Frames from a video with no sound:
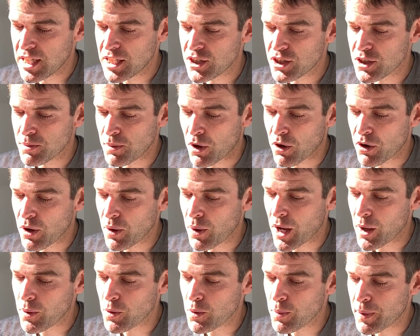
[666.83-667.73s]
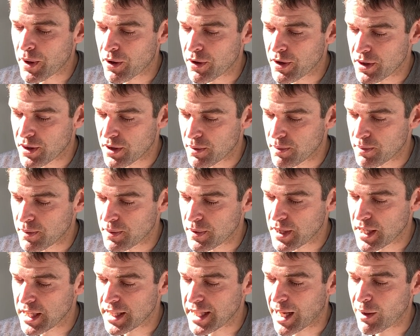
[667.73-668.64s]
Tomorrow I will bury them,
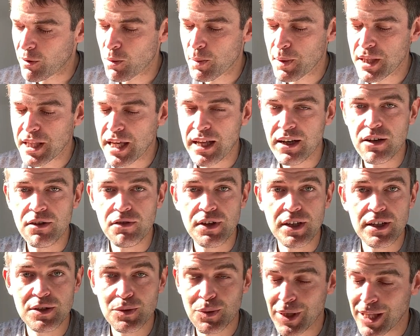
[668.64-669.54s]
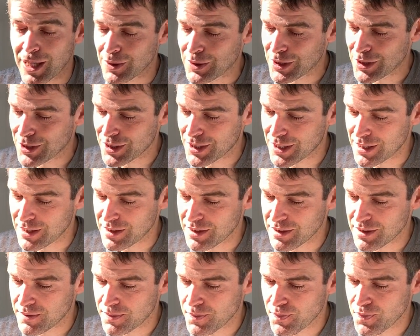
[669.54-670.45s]
and that will be the end of it without a shirt.
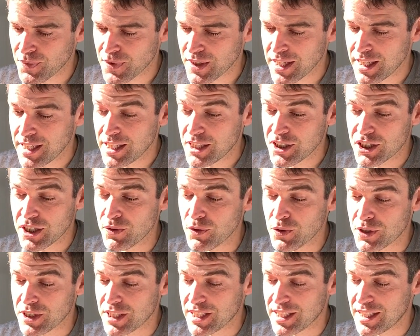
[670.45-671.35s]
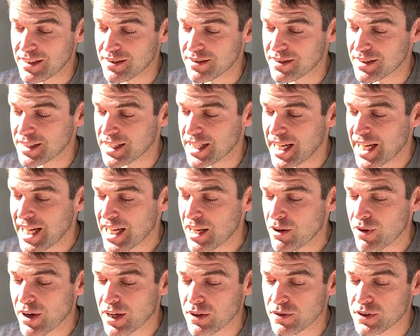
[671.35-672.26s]
Shovel didn't listen. He
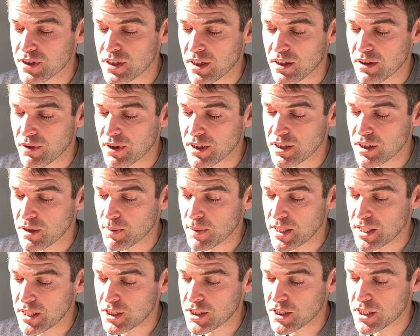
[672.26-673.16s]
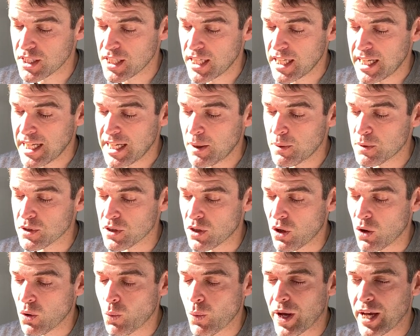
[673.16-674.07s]
ran off to the other end of the beach. It was a
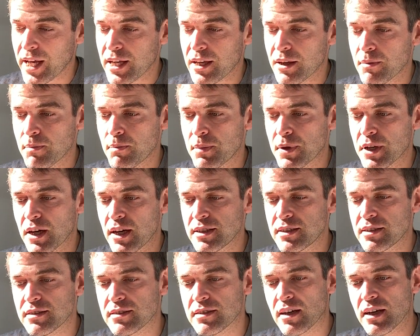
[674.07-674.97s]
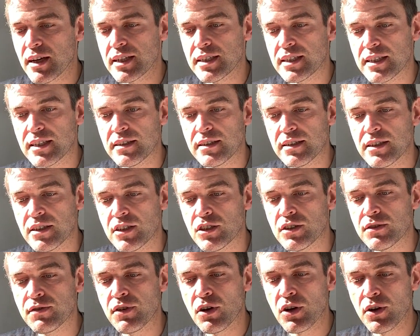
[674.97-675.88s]
long way, but I decided
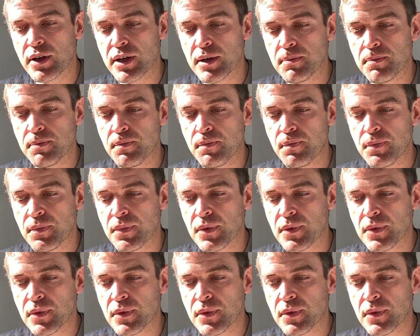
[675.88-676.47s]
to follow him.